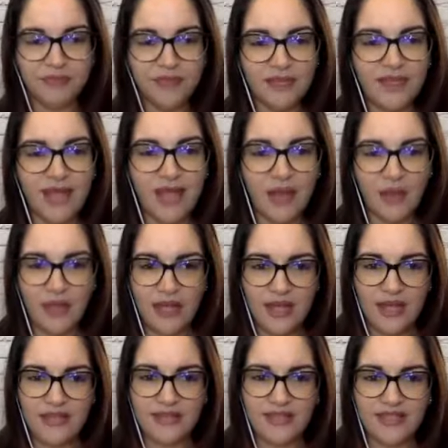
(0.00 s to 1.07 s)
Now,
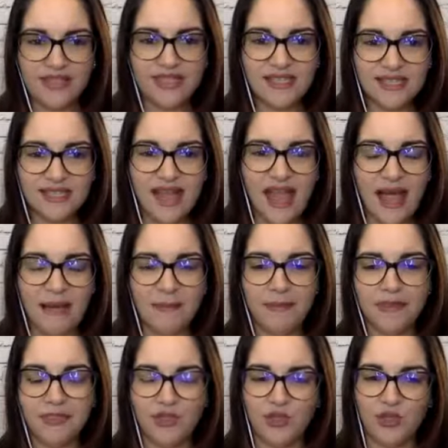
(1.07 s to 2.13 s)
this doesn't
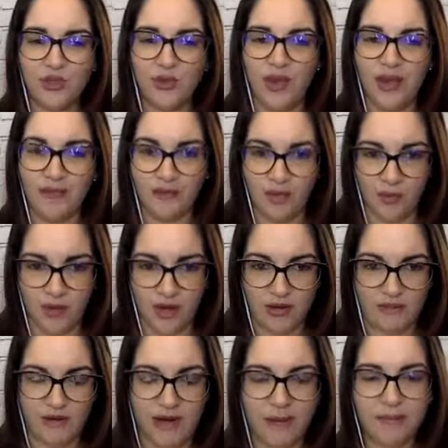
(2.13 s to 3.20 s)
happen to everyone,
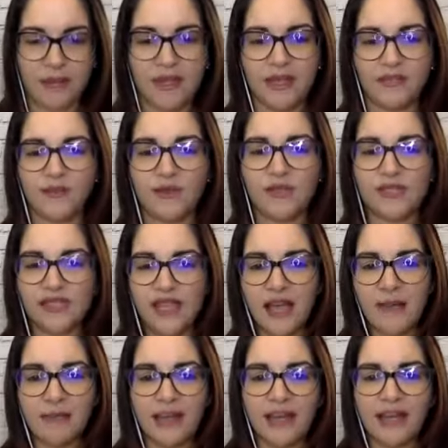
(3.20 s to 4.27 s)
right? Because for
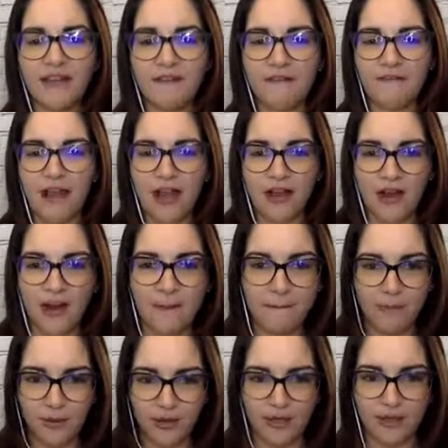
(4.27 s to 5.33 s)
some, lighting a fire
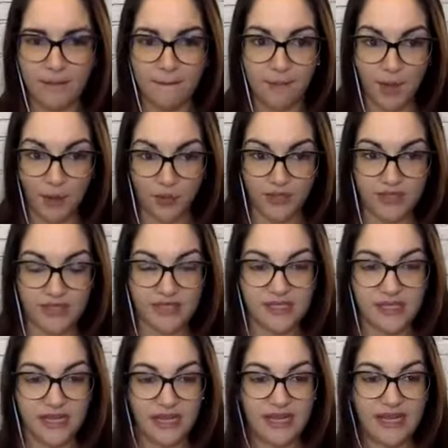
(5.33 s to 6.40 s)
and burning the
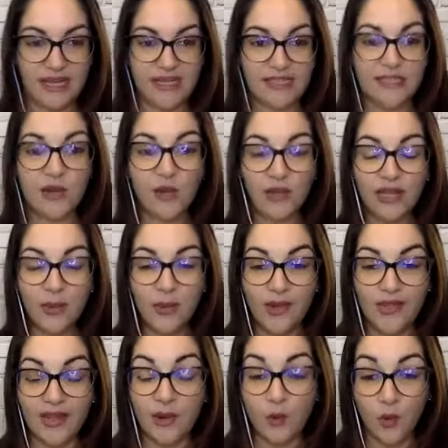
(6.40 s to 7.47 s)
boats is the only
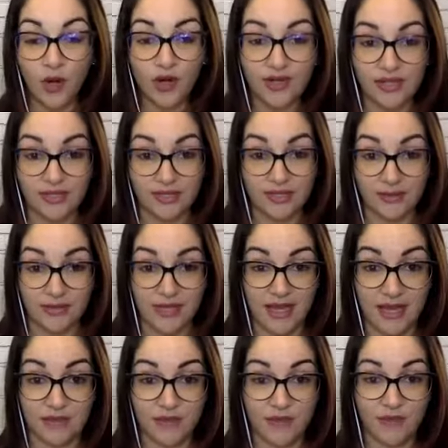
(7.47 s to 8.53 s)
way that it works
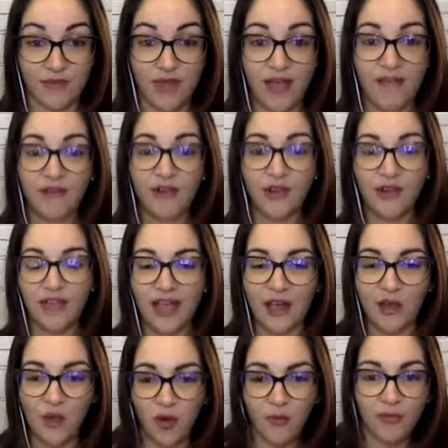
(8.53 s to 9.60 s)
sometimes. So if you haven't heard
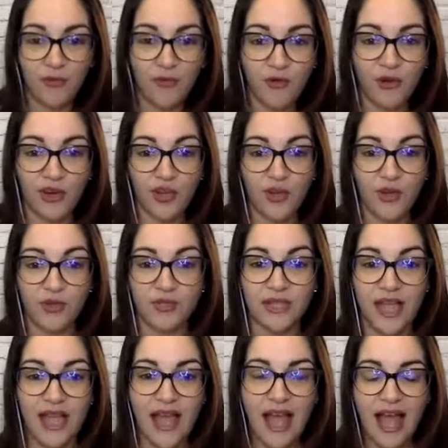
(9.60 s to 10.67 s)
that quote before, it goes,
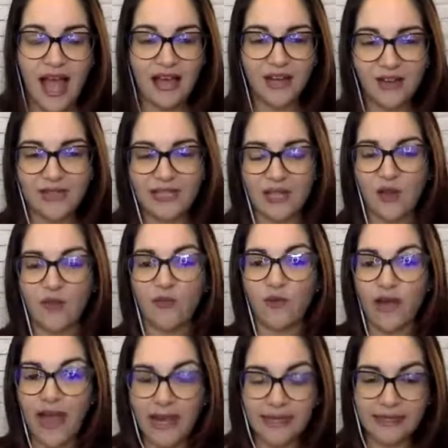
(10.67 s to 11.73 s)
how do you take over
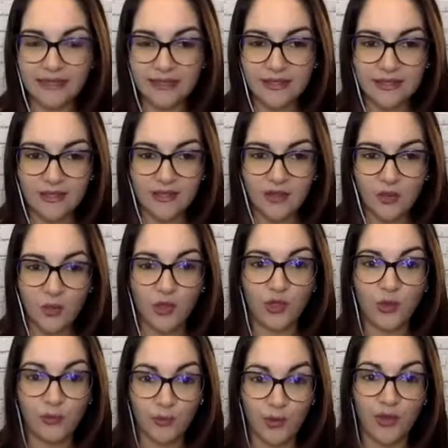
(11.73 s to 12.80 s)
an island? Well,
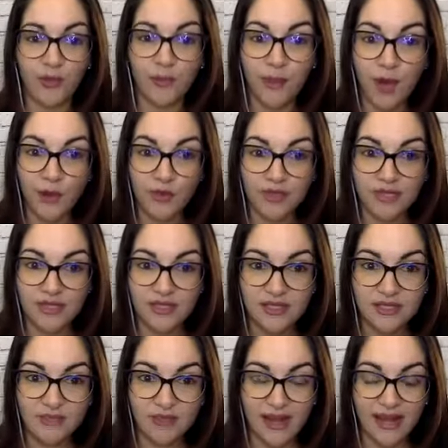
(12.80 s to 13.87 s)
you burn the boats,
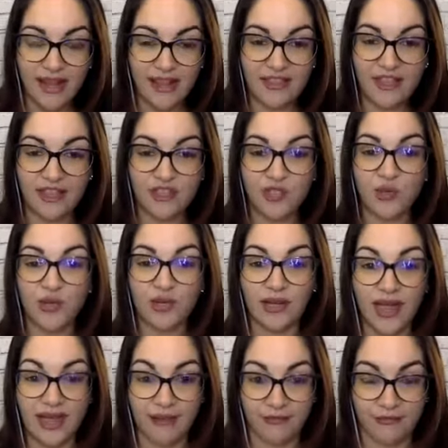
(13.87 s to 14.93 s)
right? And that's true to
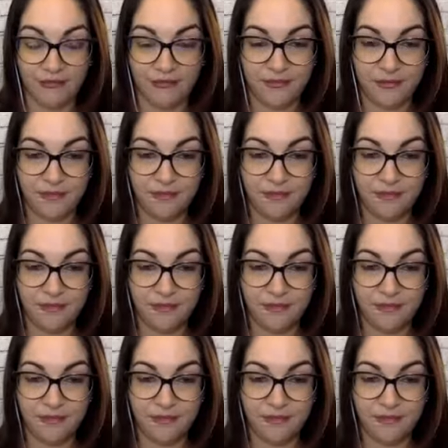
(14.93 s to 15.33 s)
life.